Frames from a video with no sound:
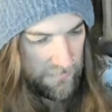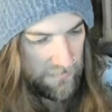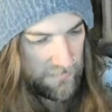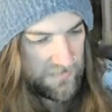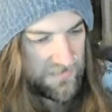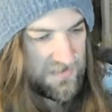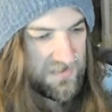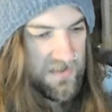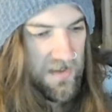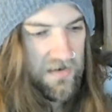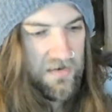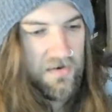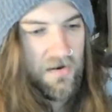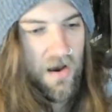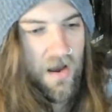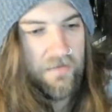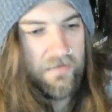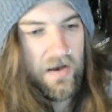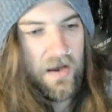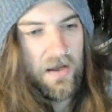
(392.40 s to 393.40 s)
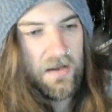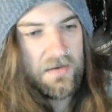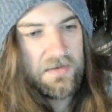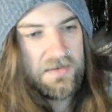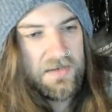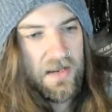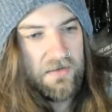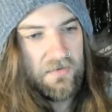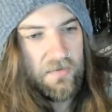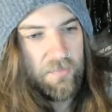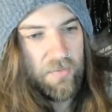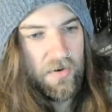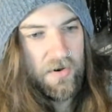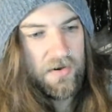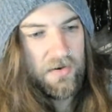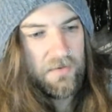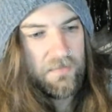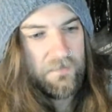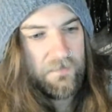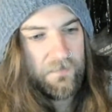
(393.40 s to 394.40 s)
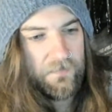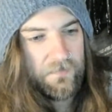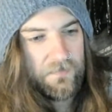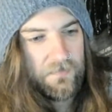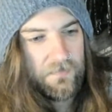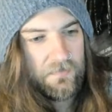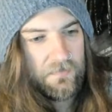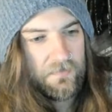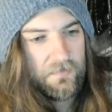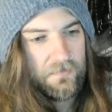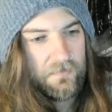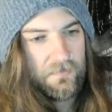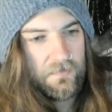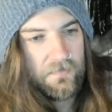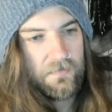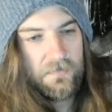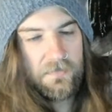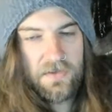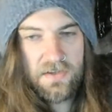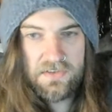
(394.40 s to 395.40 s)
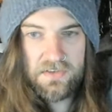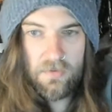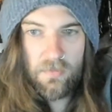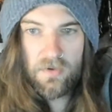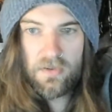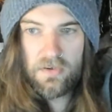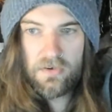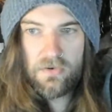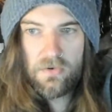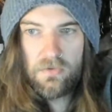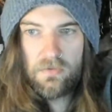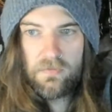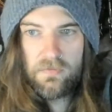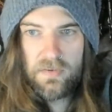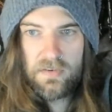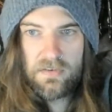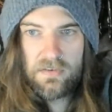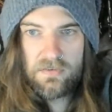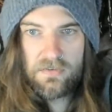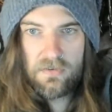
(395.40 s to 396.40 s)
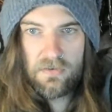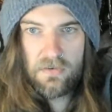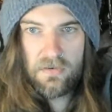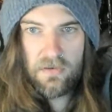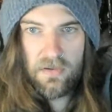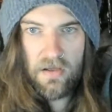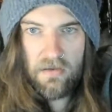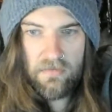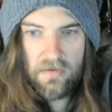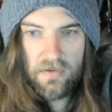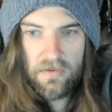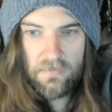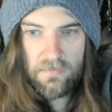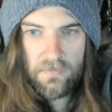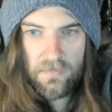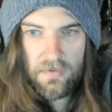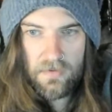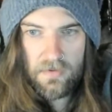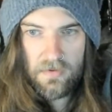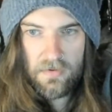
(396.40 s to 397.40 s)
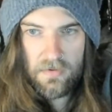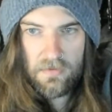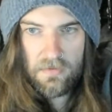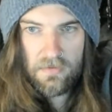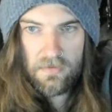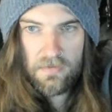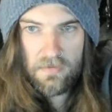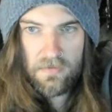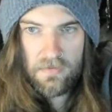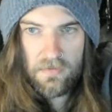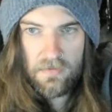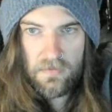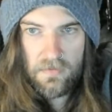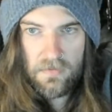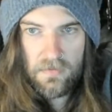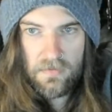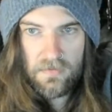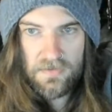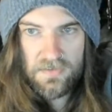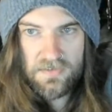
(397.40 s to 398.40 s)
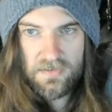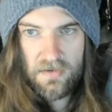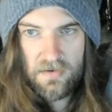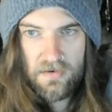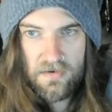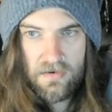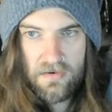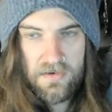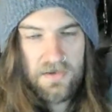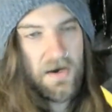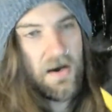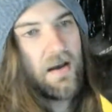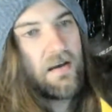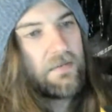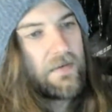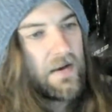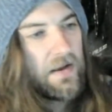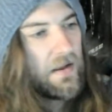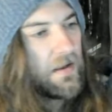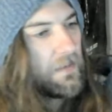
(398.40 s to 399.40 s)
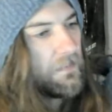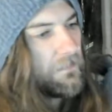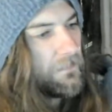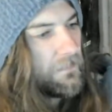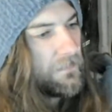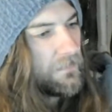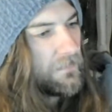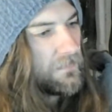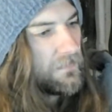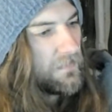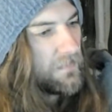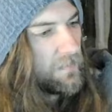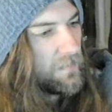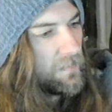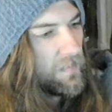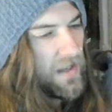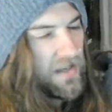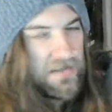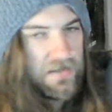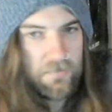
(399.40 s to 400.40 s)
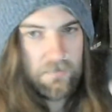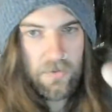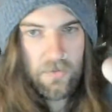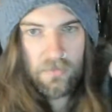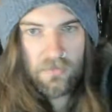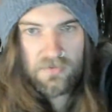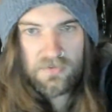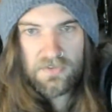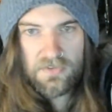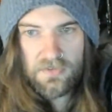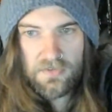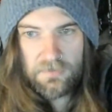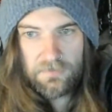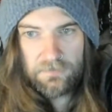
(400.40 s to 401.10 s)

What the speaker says: Sundiver, David Brin. That's a really cool vintage looking cover. Sundiver. Bantam Books.